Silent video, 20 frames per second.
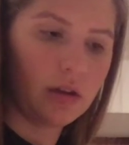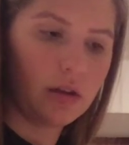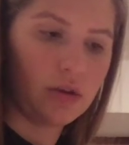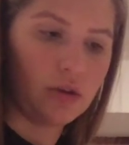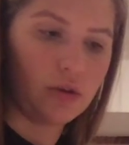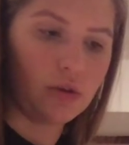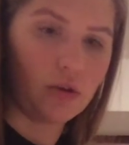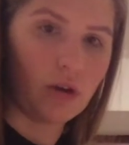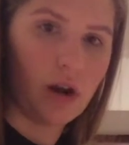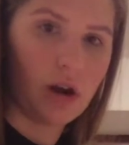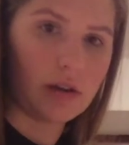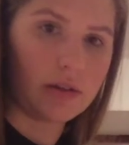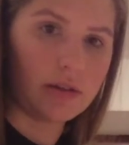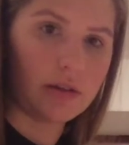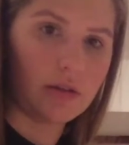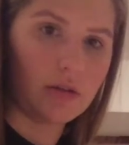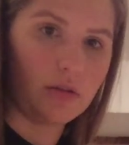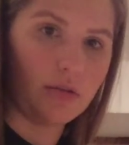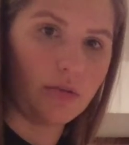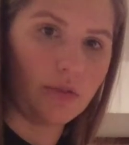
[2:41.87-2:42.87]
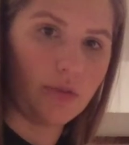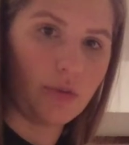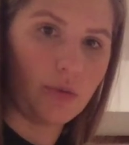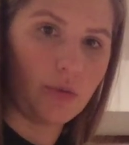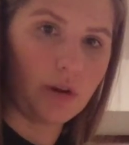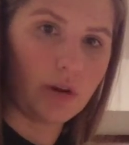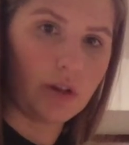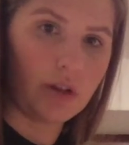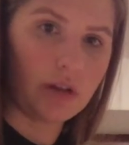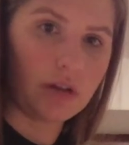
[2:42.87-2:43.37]
you cross it over the
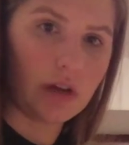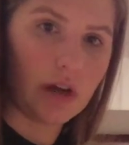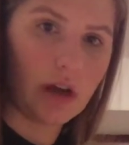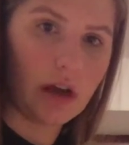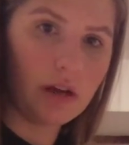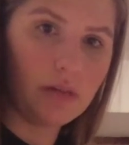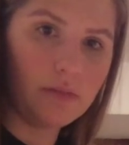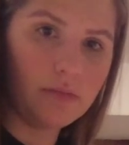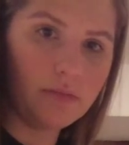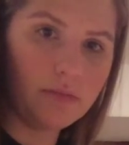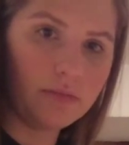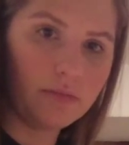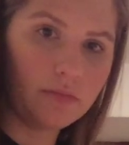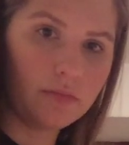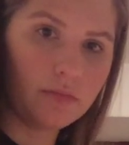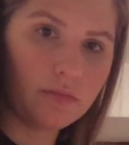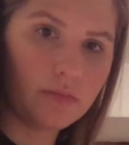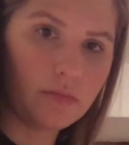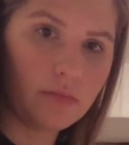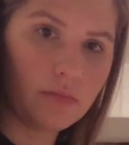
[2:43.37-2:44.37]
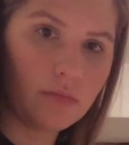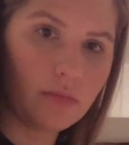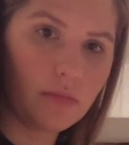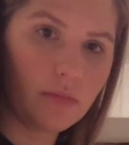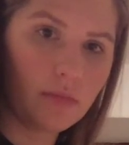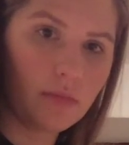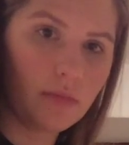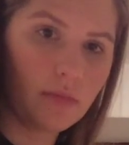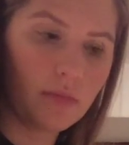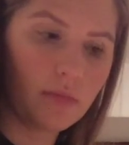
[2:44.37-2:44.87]
one on the top,
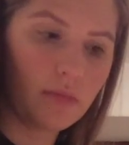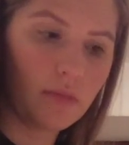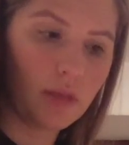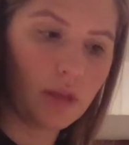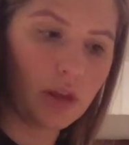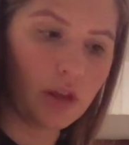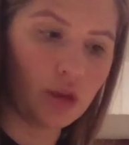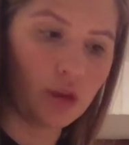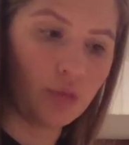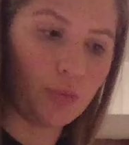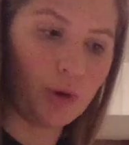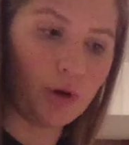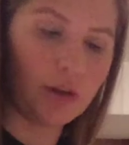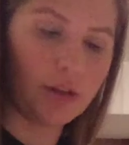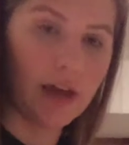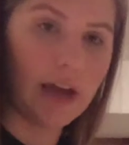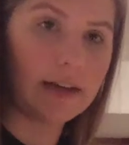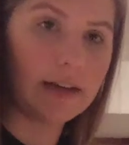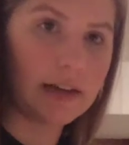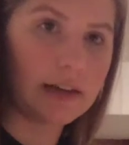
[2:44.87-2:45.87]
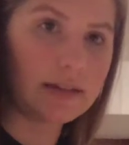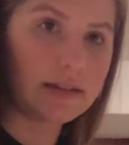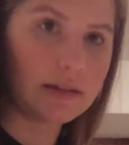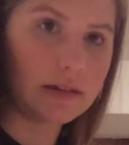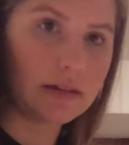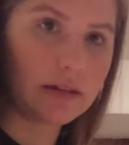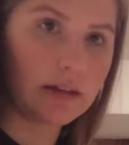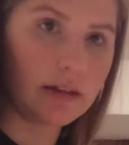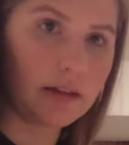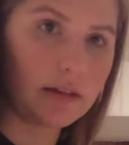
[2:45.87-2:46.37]
you pull that nice
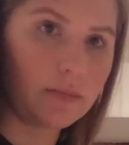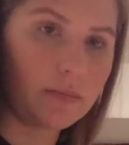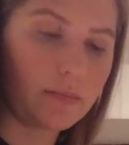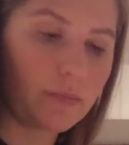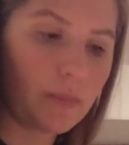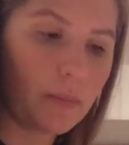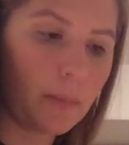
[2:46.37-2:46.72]
and tight,